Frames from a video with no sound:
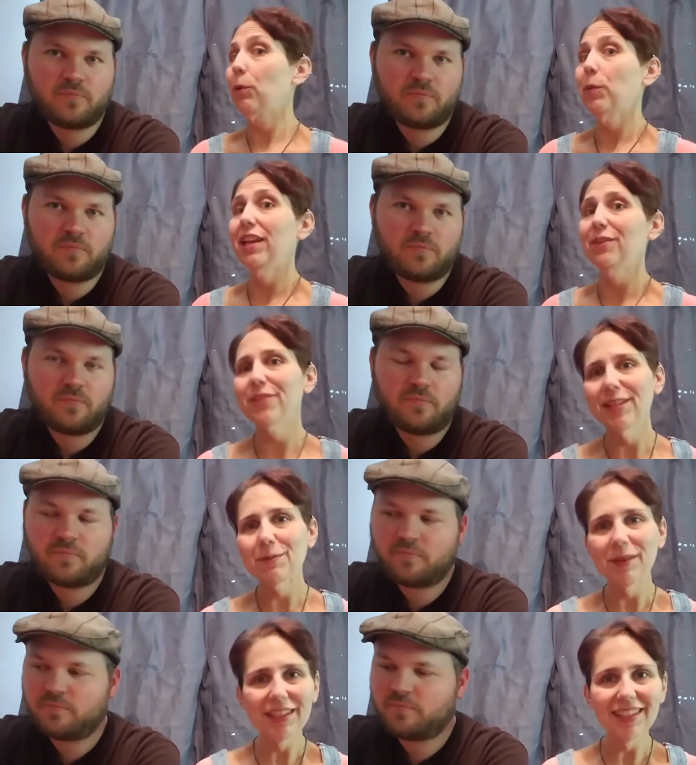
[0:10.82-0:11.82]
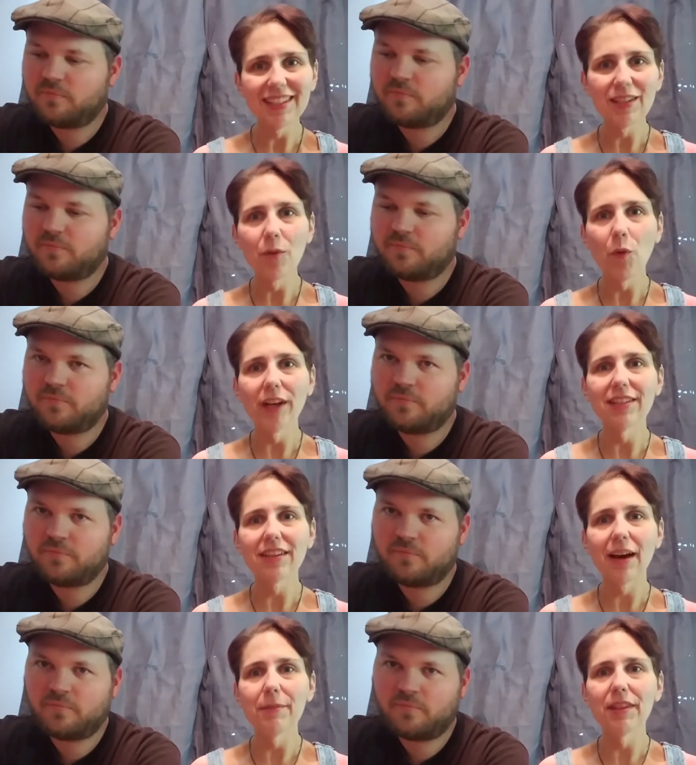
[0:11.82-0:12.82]
Speaker 1: we're waiting for this month's one
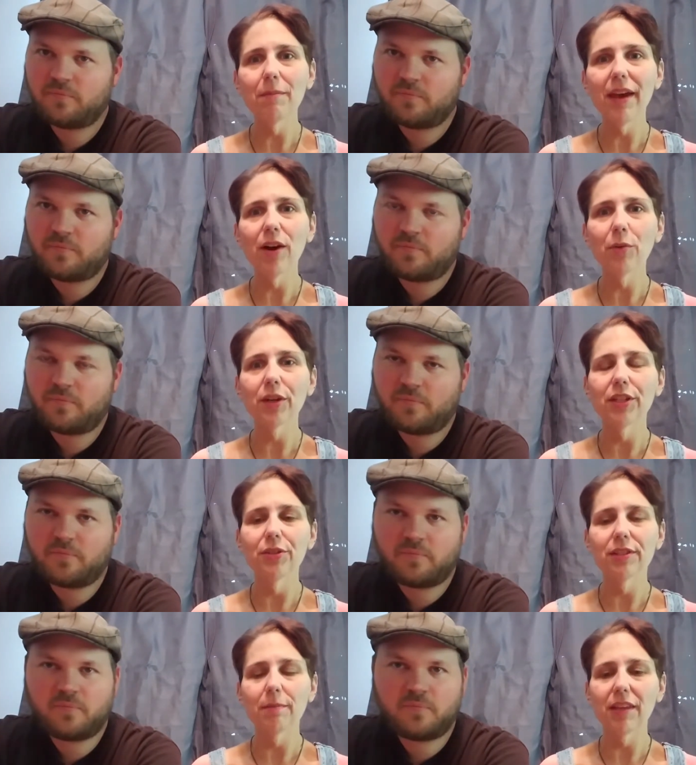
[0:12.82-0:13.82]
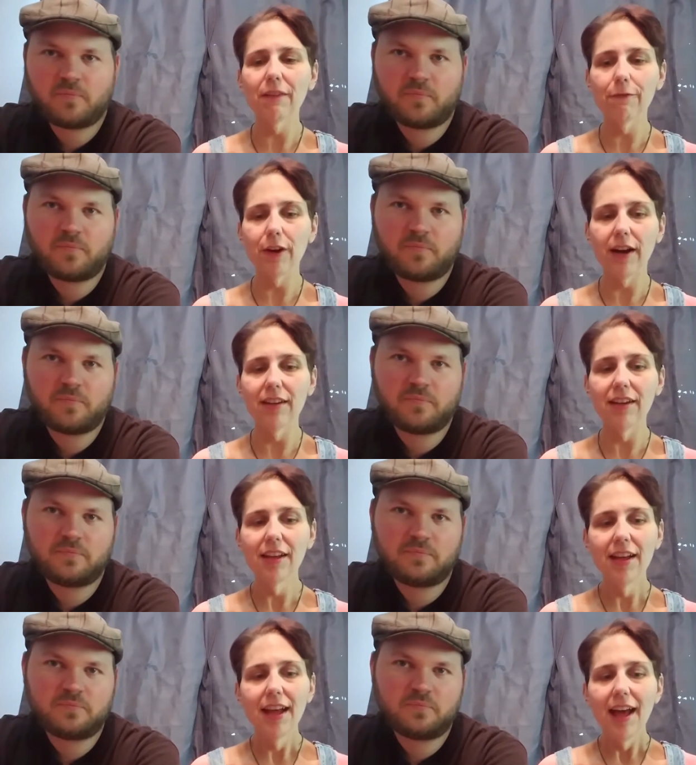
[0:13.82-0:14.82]
to come in the mail, we're going to do something fun.
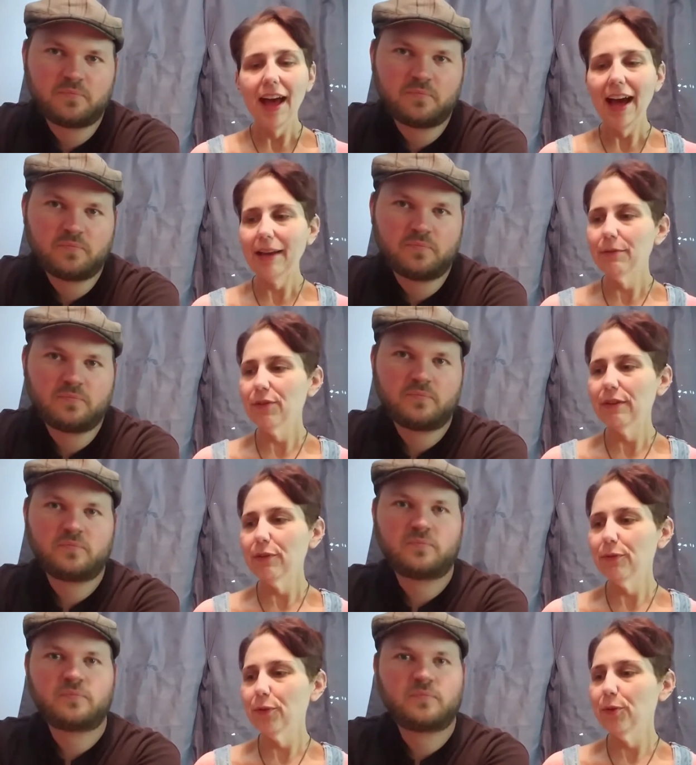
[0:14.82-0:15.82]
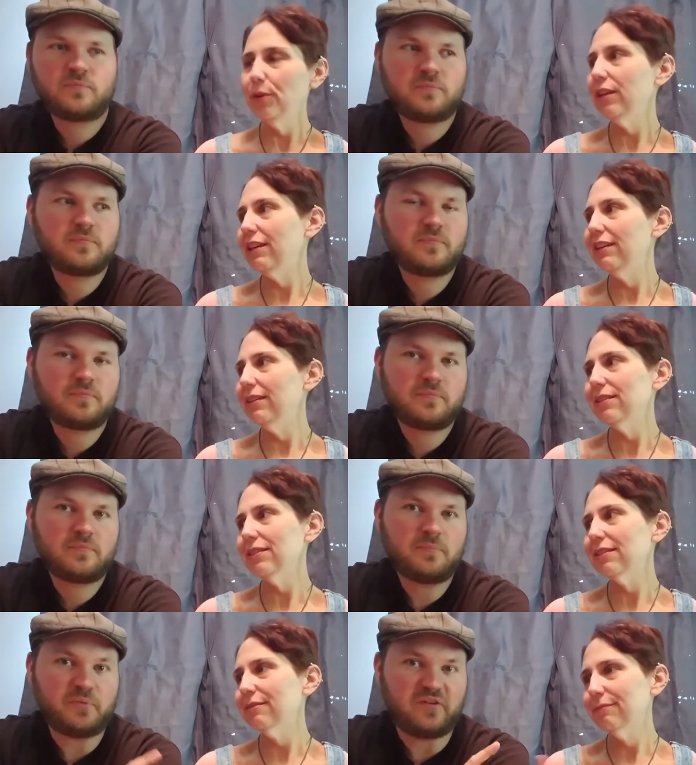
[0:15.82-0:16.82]
Adam's favorite food
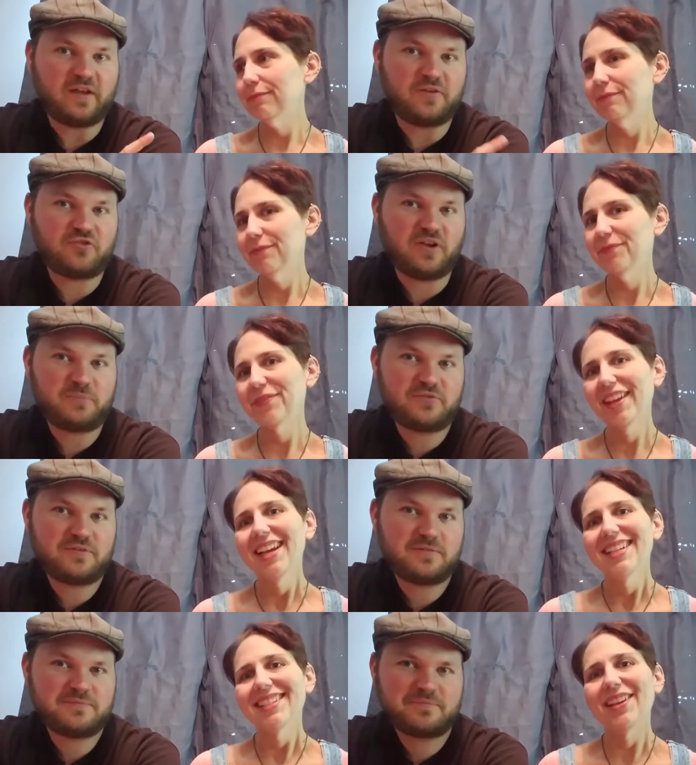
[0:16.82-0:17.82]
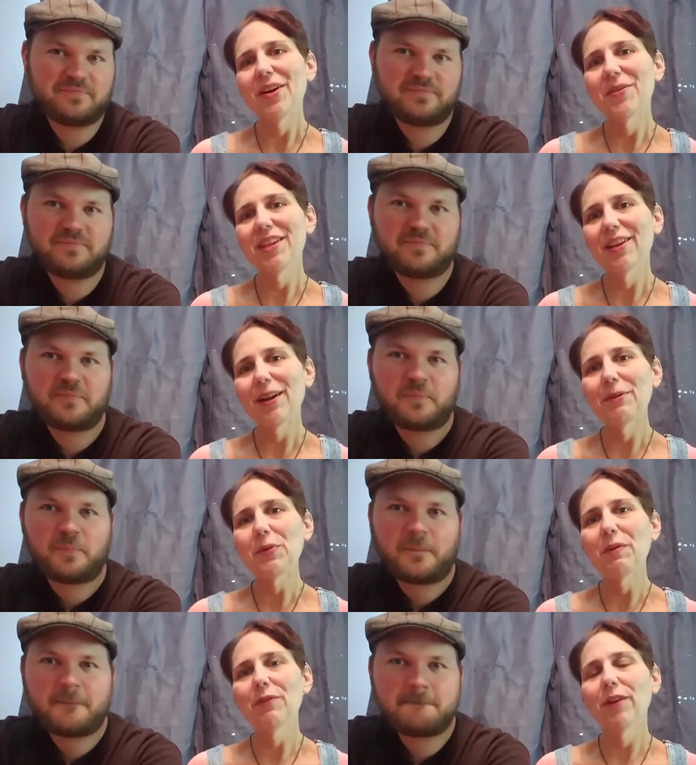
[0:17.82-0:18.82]
is...
Speaker 2: Potato chips.
Speaker 1: So we thought it
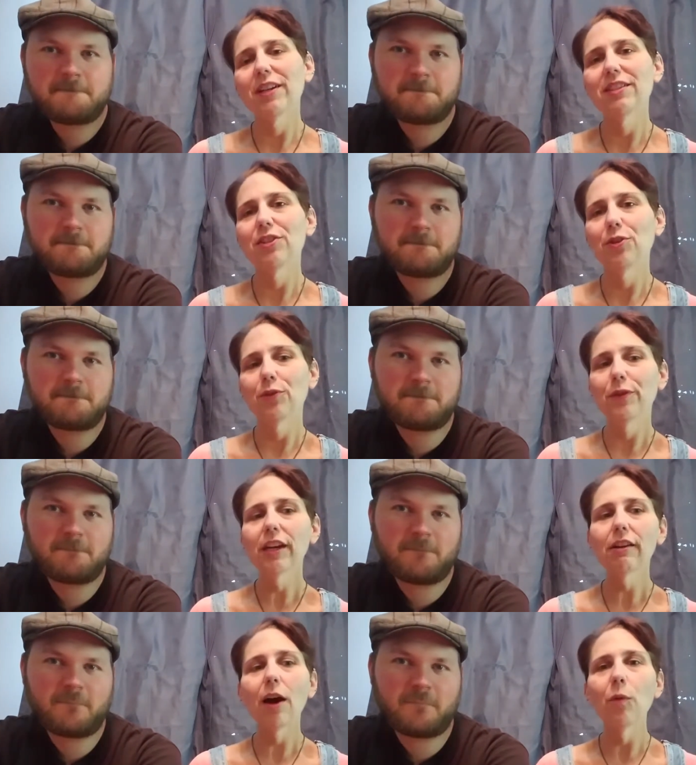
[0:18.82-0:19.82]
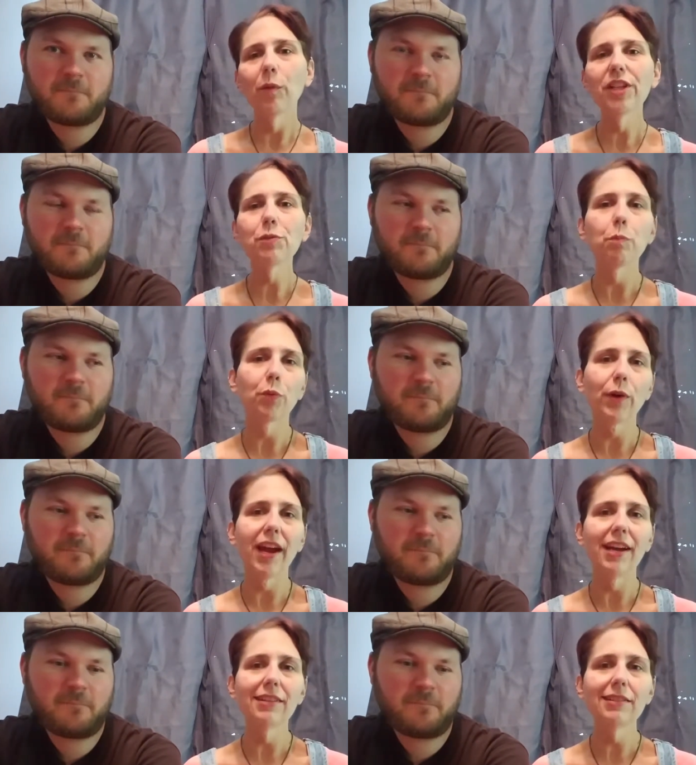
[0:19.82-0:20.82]
would be fun to figure out which
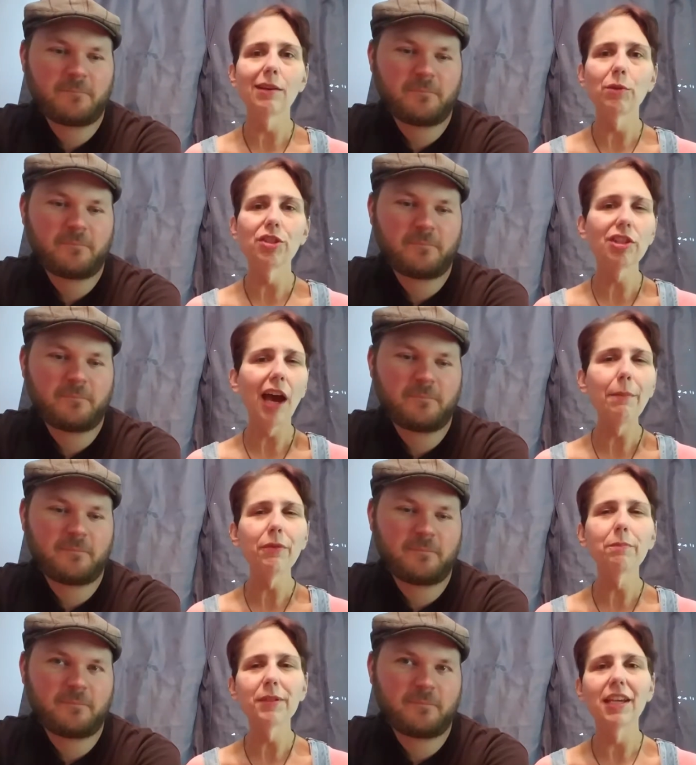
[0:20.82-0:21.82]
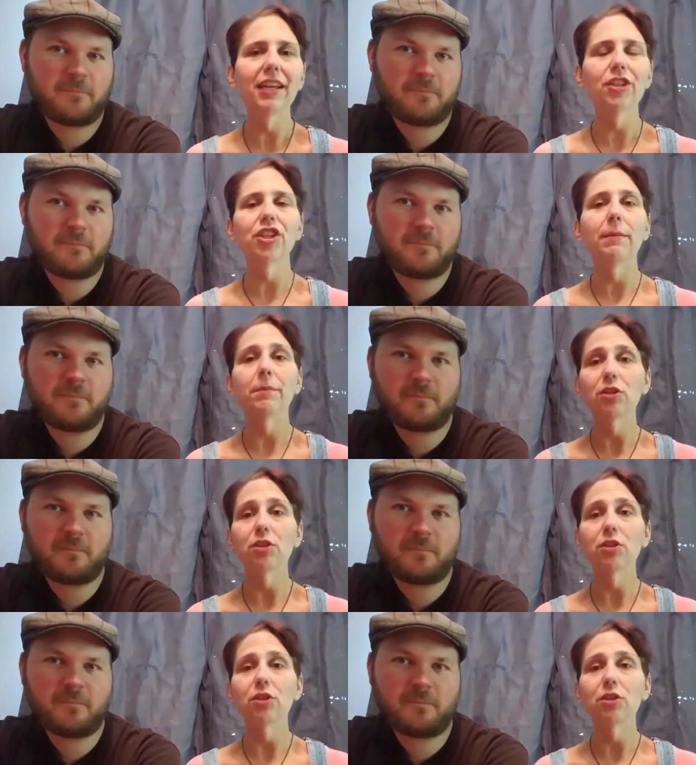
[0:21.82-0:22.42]
brand and which type of potato chip,